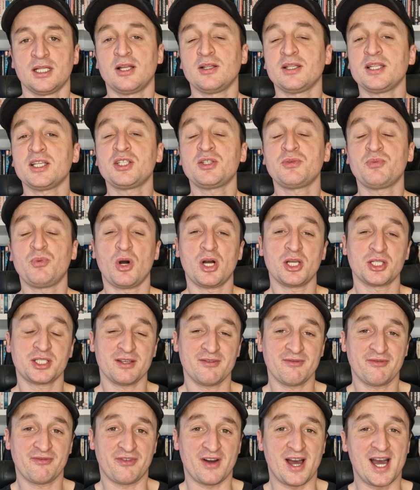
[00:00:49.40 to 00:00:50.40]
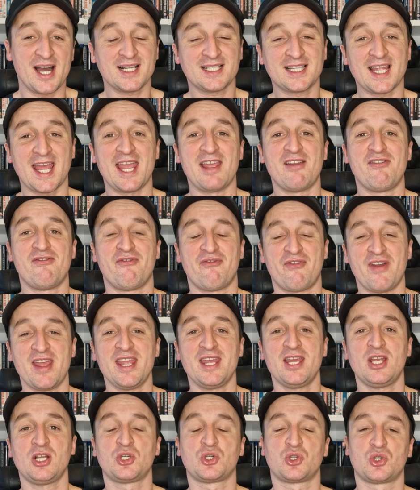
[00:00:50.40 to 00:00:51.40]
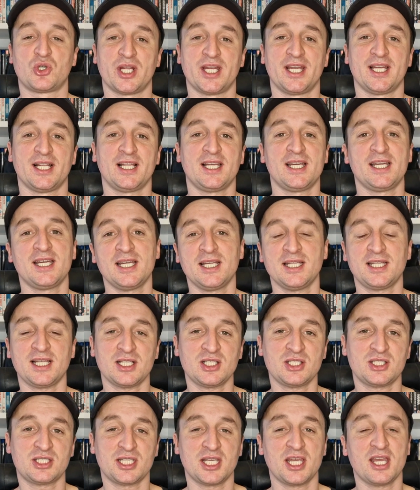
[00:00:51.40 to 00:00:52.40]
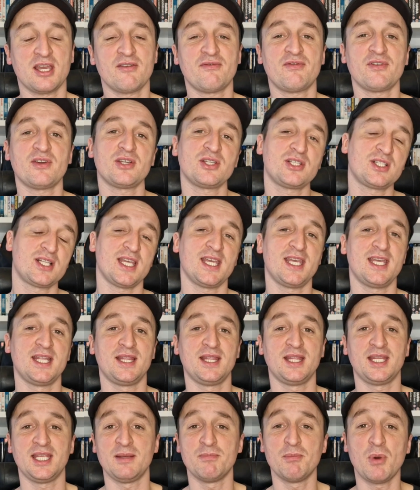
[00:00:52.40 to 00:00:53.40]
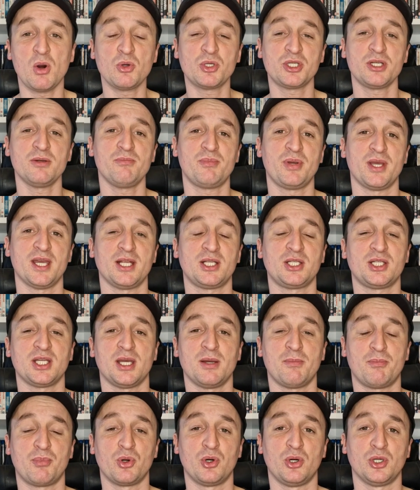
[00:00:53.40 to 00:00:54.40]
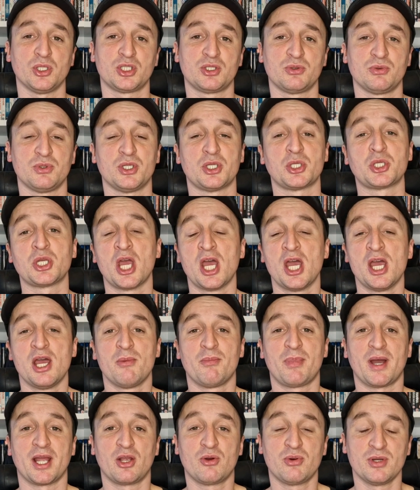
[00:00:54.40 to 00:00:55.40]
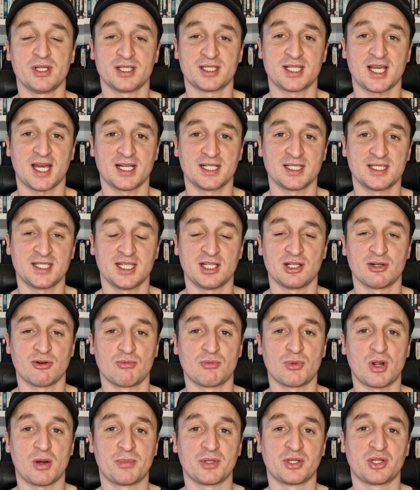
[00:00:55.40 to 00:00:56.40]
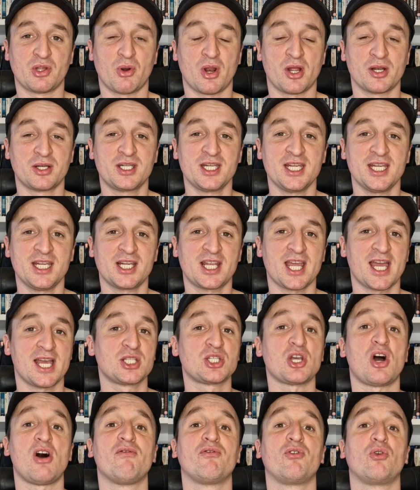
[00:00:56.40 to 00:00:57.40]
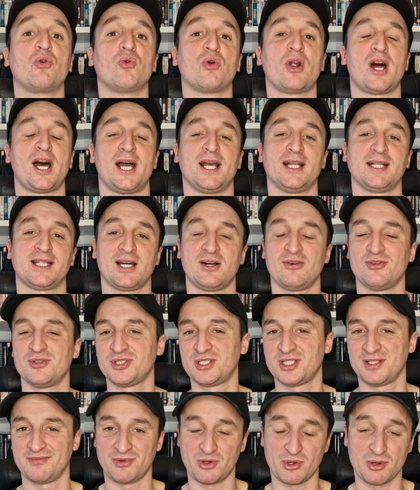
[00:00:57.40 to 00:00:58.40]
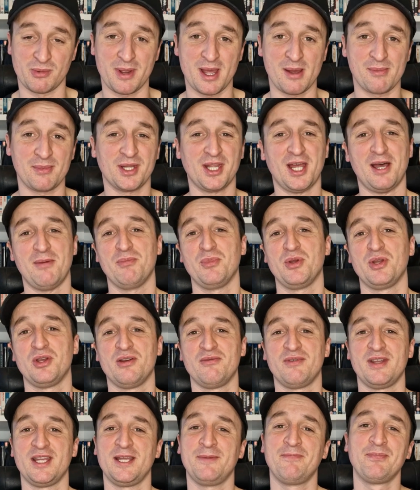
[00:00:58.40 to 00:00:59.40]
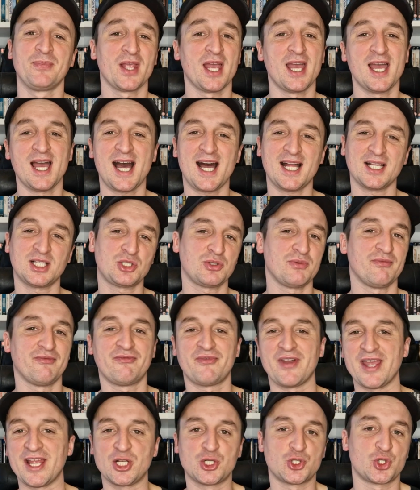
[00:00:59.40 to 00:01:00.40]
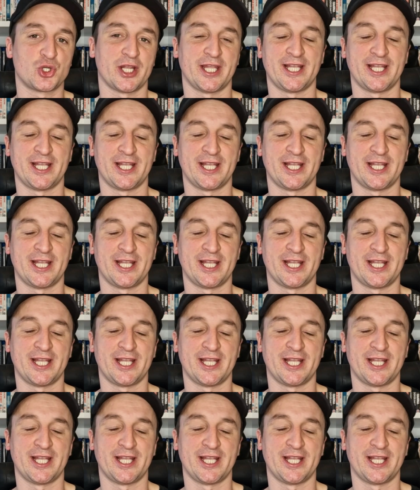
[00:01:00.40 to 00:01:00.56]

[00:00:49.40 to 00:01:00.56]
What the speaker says: Now, this was, in fact, a fake trailer that surfaced in the motion picture brought to us by Quentin Tarantino and Robert De Rodriguez of Grindhouse. If you remember that movie, had some fake